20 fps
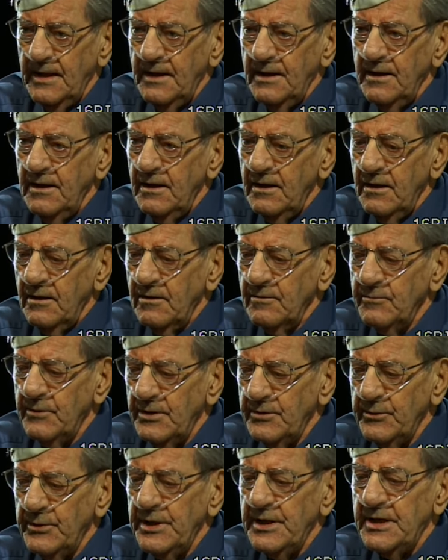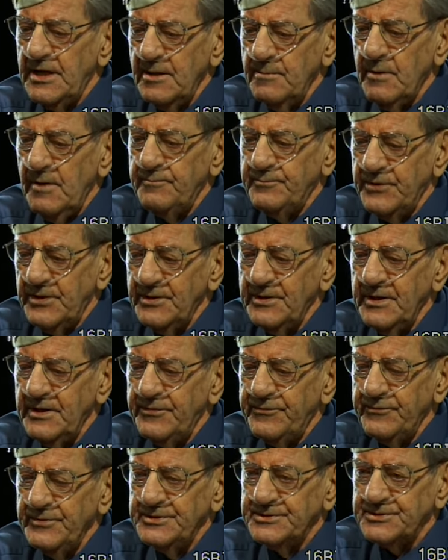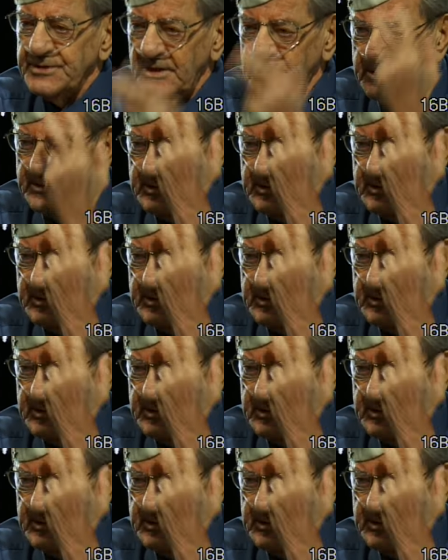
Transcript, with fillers: when he came up there, he had three stars on his